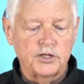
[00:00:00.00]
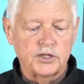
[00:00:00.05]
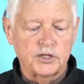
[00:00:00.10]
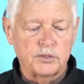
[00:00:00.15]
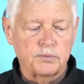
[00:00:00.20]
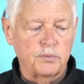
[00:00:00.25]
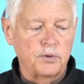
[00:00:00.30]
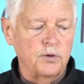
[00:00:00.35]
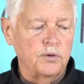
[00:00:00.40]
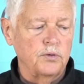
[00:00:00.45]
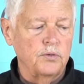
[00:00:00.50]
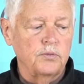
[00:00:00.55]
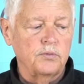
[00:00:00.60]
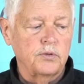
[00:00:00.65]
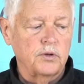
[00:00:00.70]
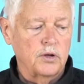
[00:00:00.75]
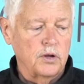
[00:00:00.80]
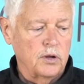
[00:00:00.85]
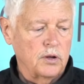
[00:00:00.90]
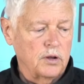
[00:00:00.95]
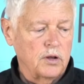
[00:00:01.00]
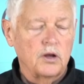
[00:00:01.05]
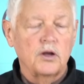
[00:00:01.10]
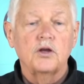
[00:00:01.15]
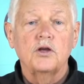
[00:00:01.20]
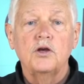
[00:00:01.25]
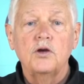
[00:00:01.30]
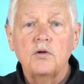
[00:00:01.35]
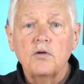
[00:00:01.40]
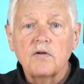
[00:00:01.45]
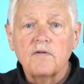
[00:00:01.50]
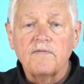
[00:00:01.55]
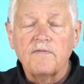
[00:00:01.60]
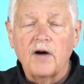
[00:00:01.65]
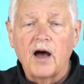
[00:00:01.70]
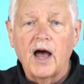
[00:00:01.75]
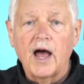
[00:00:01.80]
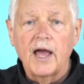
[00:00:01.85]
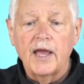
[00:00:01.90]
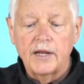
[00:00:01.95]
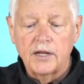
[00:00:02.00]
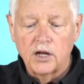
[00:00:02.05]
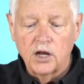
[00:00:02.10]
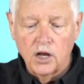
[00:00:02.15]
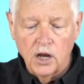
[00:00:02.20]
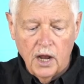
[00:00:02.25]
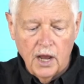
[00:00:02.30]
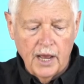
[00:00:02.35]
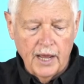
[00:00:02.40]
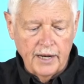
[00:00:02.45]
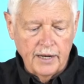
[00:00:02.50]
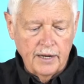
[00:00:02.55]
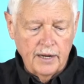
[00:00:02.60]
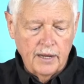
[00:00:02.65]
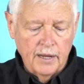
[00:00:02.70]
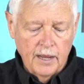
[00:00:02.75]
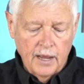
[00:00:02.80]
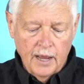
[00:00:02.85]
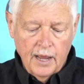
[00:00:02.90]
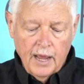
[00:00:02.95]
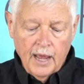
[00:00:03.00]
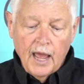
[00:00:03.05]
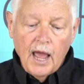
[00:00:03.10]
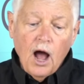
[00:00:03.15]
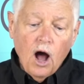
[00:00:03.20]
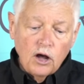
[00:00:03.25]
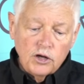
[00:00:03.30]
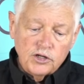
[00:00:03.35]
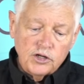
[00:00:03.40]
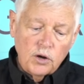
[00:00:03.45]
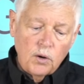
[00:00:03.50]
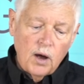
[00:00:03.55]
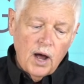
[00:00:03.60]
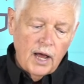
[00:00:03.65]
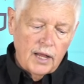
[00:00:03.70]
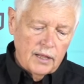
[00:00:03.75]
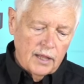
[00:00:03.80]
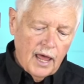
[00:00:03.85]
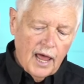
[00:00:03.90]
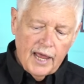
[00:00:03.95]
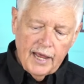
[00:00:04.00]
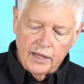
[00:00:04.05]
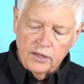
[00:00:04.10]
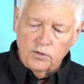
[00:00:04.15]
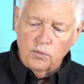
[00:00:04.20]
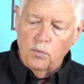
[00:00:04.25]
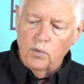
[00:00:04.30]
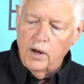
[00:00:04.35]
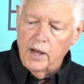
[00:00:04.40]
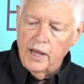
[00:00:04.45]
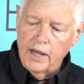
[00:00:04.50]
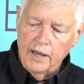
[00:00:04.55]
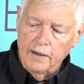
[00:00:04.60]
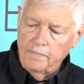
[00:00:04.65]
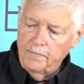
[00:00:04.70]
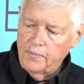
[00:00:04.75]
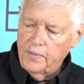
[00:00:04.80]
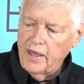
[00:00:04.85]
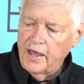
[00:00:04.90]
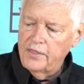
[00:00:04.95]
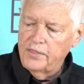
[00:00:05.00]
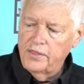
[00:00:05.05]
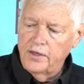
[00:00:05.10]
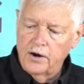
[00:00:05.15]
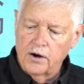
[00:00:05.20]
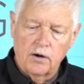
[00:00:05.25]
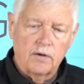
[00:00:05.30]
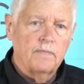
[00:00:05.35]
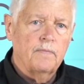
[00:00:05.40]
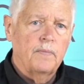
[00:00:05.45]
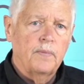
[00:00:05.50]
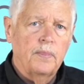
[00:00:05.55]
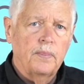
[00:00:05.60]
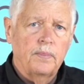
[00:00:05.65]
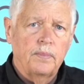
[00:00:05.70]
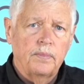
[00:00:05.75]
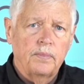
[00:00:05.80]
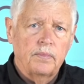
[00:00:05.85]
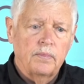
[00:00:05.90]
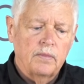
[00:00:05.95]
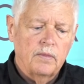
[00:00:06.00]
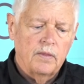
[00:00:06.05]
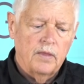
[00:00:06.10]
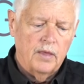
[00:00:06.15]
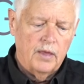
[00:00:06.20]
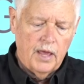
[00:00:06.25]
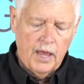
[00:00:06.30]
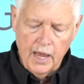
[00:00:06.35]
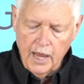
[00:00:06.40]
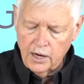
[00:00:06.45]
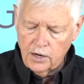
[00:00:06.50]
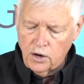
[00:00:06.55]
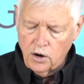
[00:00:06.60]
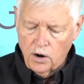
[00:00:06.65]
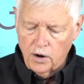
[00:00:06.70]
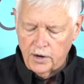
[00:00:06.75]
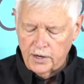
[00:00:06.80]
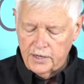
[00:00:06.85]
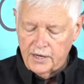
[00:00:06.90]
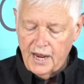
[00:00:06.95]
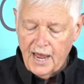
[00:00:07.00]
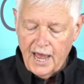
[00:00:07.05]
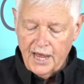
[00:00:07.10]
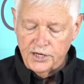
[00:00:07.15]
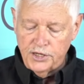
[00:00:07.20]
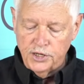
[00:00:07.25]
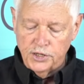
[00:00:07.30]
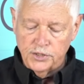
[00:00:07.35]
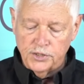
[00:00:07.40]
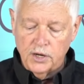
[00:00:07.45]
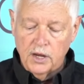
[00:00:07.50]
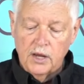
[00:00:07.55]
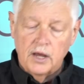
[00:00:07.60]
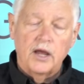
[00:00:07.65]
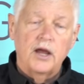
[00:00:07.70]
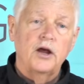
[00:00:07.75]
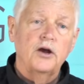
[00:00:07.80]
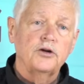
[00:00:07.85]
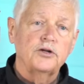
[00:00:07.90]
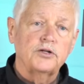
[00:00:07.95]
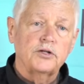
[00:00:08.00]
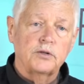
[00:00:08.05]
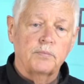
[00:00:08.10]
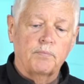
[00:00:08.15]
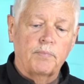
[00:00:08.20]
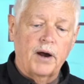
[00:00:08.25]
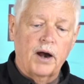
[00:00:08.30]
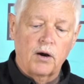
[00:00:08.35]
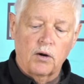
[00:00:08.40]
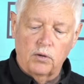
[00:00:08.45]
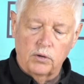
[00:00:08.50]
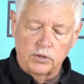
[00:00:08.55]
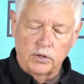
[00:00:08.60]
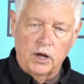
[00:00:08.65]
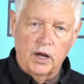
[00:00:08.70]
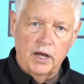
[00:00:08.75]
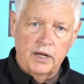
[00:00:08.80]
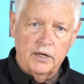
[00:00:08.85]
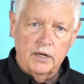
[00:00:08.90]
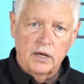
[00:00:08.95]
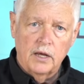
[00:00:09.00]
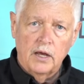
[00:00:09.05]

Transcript: smooth, unified gun. Also, I like the way that their handguard attaches. Here's the barrel nut.